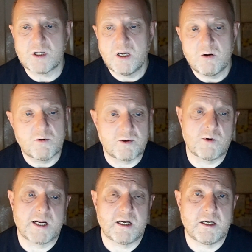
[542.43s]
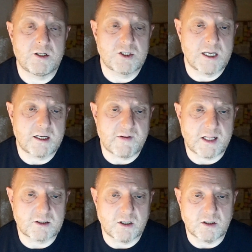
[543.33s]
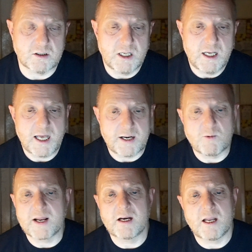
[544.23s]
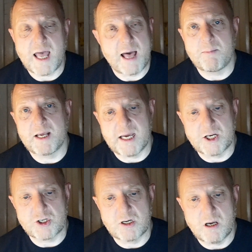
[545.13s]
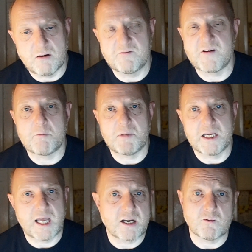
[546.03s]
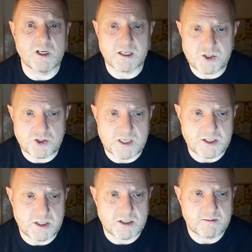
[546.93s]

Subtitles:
with a regular intake of alcohol and a regular application of family and work stresses.